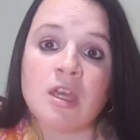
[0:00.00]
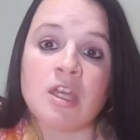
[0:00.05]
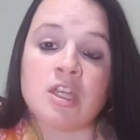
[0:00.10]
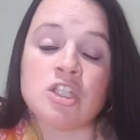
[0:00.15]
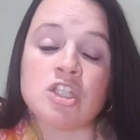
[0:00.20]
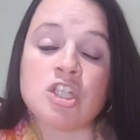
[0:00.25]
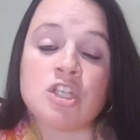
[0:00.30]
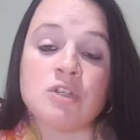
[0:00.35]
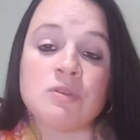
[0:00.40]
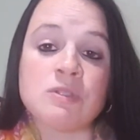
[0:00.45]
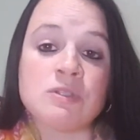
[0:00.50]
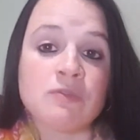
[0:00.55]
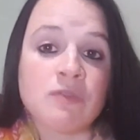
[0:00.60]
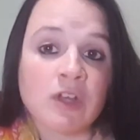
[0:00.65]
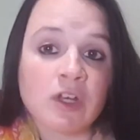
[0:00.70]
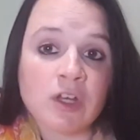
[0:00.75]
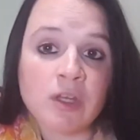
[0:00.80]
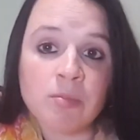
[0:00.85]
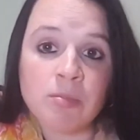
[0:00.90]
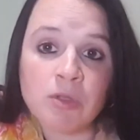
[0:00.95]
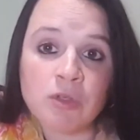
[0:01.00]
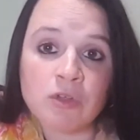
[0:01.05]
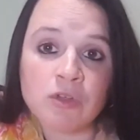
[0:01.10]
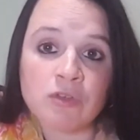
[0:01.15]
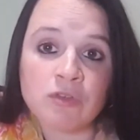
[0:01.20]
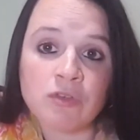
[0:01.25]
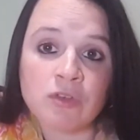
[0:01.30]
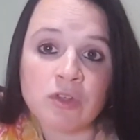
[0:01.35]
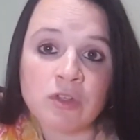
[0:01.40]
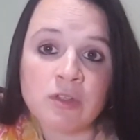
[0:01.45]
She was very
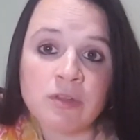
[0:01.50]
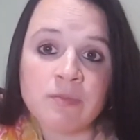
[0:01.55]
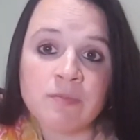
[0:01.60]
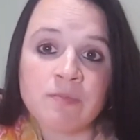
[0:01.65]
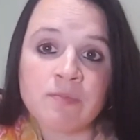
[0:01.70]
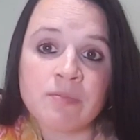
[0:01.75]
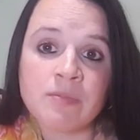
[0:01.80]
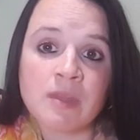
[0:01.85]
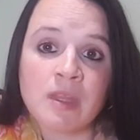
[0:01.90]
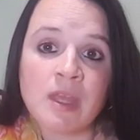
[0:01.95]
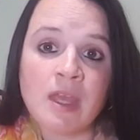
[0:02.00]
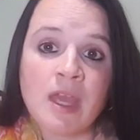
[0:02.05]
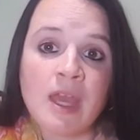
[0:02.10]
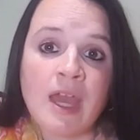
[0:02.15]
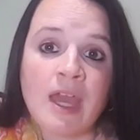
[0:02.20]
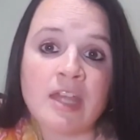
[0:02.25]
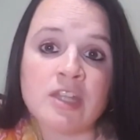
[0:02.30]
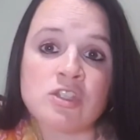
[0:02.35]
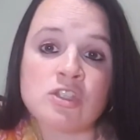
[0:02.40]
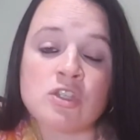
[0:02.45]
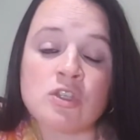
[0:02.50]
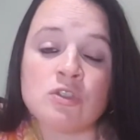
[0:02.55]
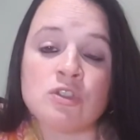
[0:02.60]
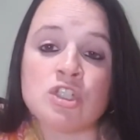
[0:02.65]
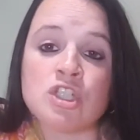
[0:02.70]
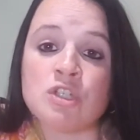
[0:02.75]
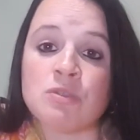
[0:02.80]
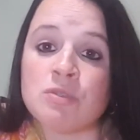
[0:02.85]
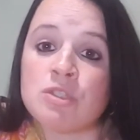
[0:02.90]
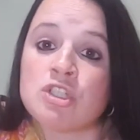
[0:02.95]
beautiful, and so
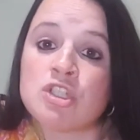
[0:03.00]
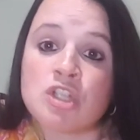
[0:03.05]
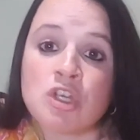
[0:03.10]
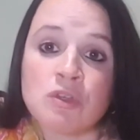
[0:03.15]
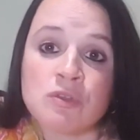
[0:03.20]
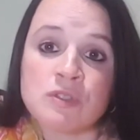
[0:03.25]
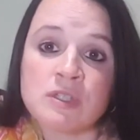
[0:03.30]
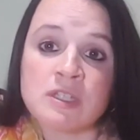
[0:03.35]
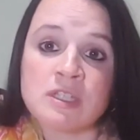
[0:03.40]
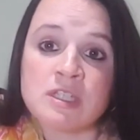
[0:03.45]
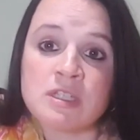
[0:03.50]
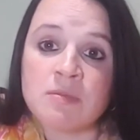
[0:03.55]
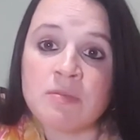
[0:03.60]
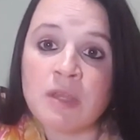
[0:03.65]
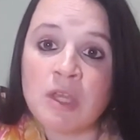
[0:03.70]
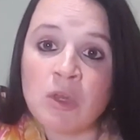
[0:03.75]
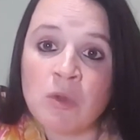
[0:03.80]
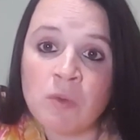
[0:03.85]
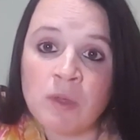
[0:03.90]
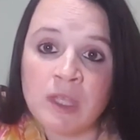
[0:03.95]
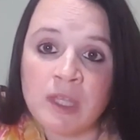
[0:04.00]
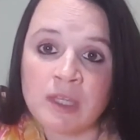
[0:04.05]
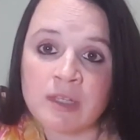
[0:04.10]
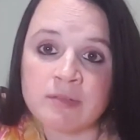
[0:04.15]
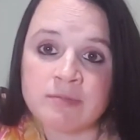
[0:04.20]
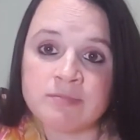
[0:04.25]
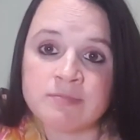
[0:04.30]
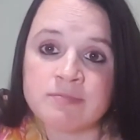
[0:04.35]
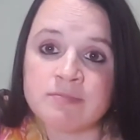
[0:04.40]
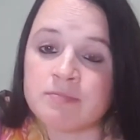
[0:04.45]
she was chosen to be
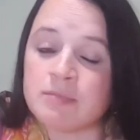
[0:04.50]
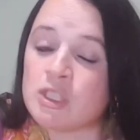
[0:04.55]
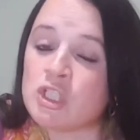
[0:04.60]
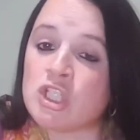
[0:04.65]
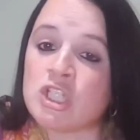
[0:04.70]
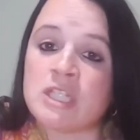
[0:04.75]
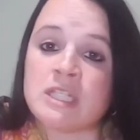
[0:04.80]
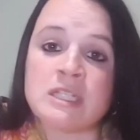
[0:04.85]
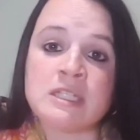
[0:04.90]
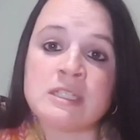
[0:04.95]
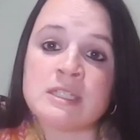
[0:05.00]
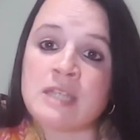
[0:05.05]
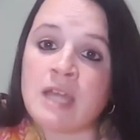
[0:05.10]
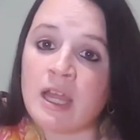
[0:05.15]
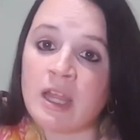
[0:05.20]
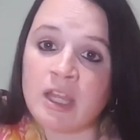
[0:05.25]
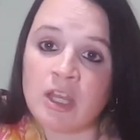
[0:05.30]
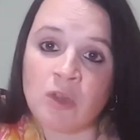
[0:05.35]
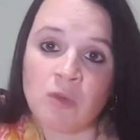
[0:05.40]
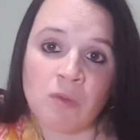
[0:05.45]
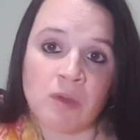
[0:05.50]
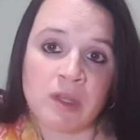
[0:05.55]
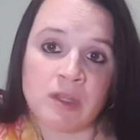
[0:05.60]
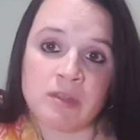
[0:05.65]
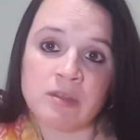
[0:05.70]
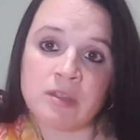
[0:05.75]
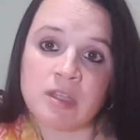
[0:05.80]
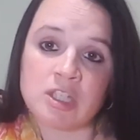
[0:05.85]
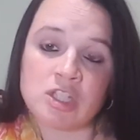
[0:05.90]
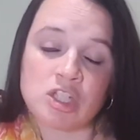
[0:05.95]
queen, but she didn't tell anyone
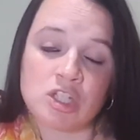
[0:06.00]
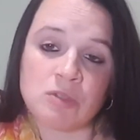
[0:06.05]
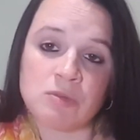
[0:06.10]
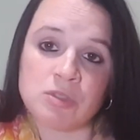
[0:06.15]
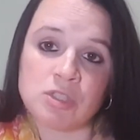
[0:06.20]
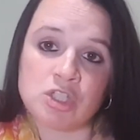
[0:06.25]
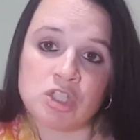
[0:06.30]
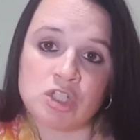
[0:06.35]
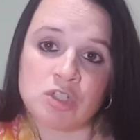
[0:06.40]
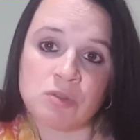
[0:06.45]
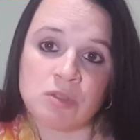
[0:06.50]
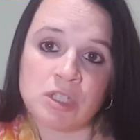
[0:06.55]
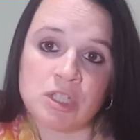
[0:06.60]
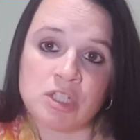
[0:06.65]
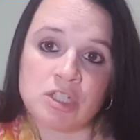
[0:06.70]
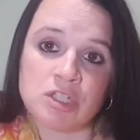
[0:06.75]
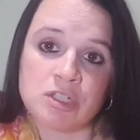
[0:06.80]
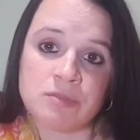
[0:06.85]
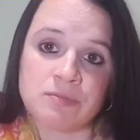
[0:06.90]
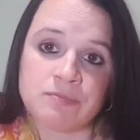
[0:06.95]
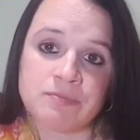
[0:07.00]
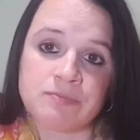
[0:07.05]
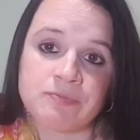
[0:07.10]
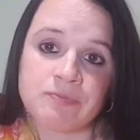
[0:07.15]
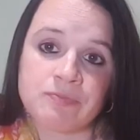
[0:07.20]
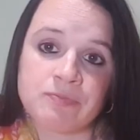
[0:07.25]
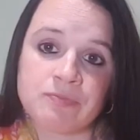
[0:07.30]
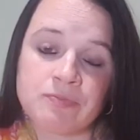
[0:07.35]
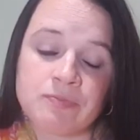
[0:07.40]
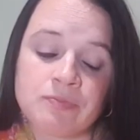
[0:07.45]
that she was Jewish.
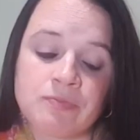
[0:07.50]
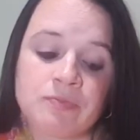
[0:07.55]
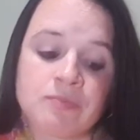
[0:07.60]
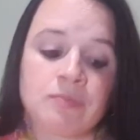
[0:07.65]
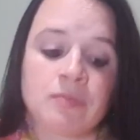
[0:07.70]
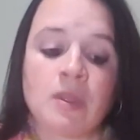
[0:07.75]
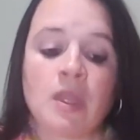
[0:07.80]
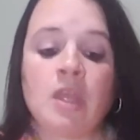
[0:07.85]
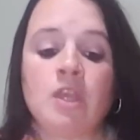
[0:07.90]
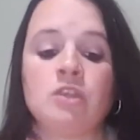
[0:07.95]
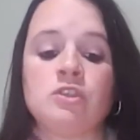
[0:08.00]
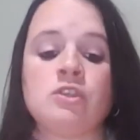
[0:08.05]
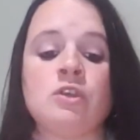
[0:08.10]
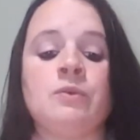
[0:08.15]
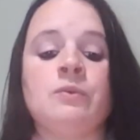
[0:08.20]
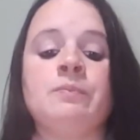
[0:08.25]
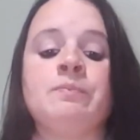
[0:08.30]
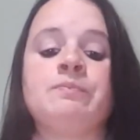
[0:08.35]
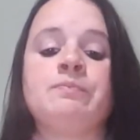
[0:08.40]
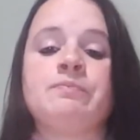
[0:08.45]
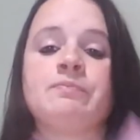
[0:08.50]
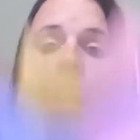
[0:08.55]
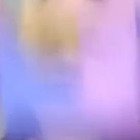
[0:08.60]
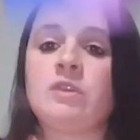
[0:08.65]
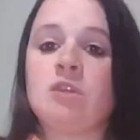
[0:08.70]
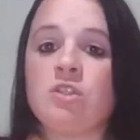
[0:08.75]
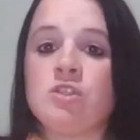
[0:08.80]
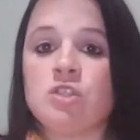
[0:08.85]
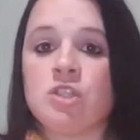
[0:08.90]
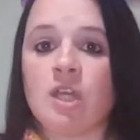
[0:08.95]
So
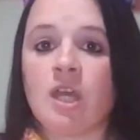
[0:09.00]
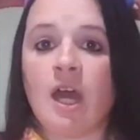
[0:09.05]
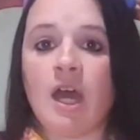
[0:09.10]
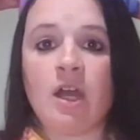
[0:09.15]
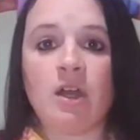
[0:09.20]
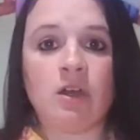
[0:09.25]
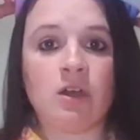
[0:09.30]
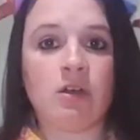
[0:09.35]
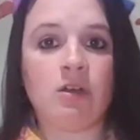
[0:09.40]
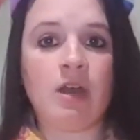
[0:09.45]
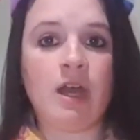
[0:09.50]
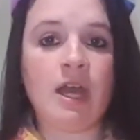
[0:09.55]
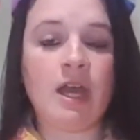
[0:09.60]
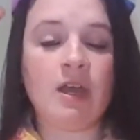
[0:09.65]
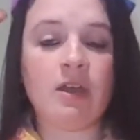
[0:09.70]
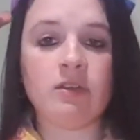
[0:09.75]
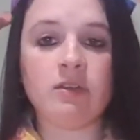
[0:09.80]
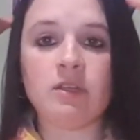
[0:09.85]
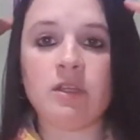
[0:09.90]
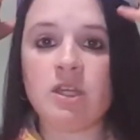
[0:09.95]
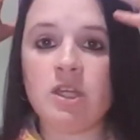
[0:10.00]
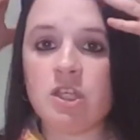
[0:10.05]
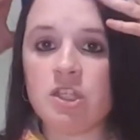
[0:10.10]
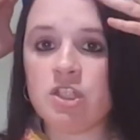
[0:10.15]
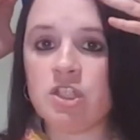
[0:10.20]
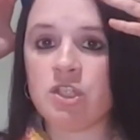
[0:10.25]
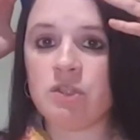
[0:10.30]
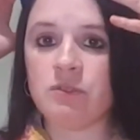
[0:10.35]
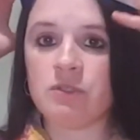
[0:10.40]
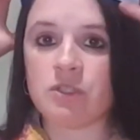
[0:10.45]
she got her crown,
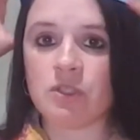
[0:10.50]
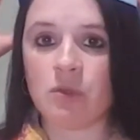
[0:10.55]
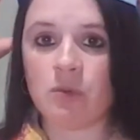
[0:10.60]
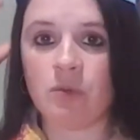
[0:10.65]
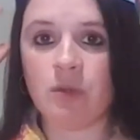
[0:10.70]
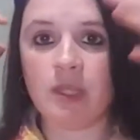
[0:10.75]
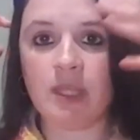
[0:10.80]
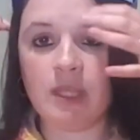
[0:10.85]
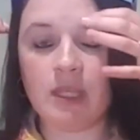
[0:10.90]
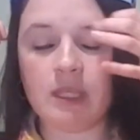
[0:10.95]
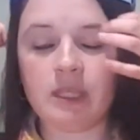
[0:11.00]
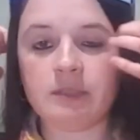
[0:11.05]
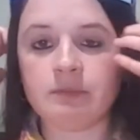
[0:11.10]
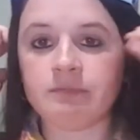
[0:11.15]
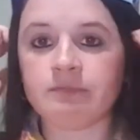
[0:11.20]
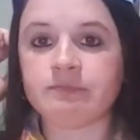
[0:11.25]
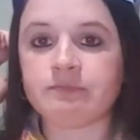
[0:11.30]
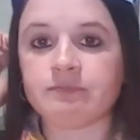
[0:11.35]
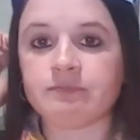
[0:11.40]
she was a queen.